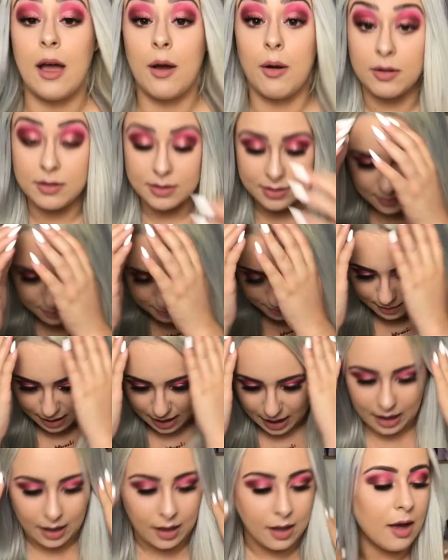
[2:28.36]
Now onto
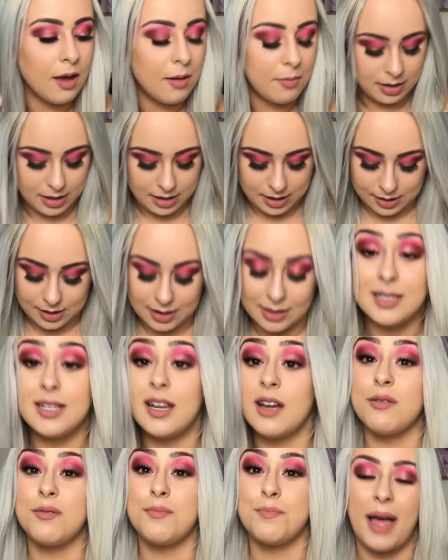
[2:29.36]
makeup. Let's
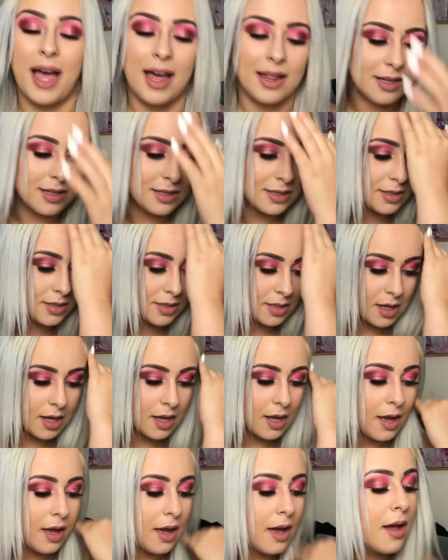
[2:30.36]
start with palettes.
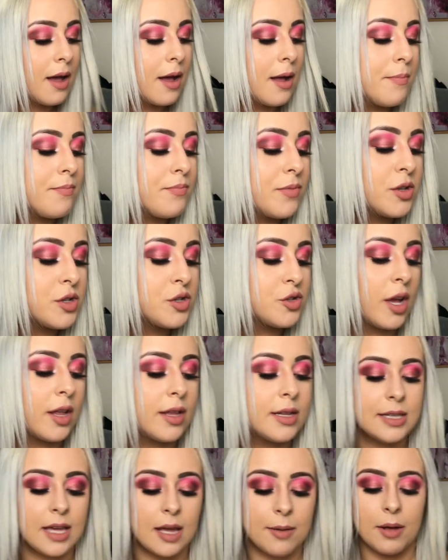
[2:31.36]

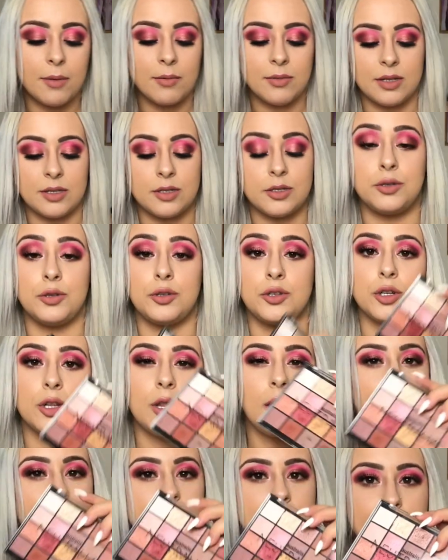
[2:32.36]
Australis came out with this
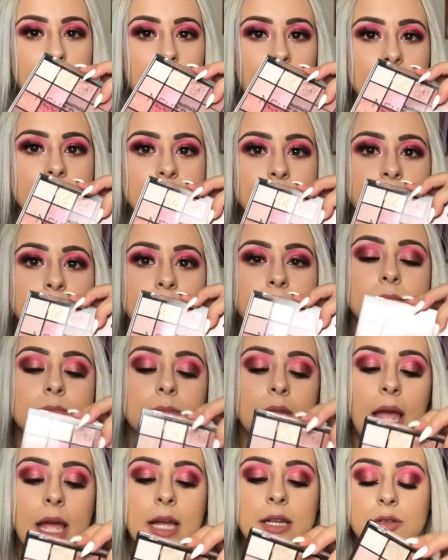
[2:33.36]
Neutralize palette,
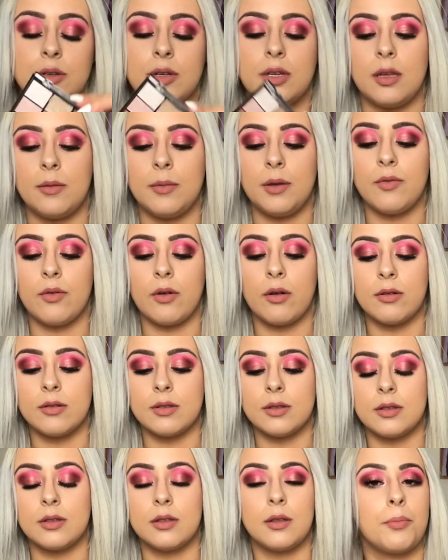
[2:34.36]
and don't get me
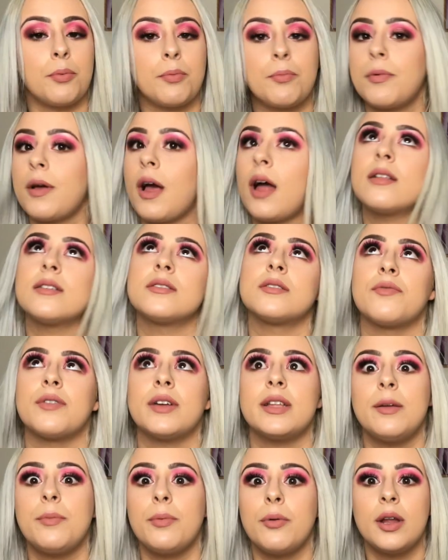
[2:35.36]
wrong, the colors are
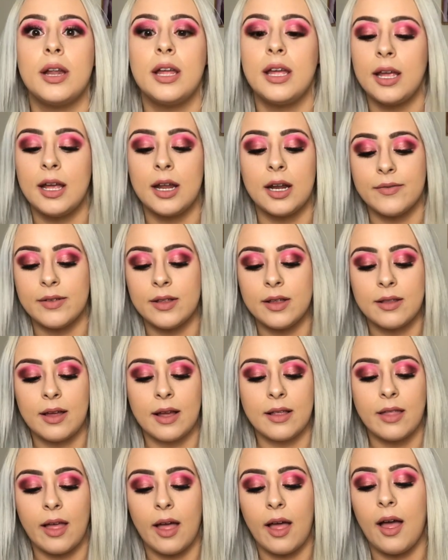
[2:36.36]
really pretty and everything
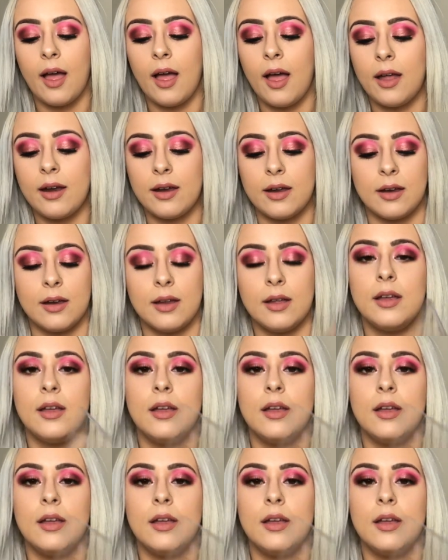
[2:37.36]
like that and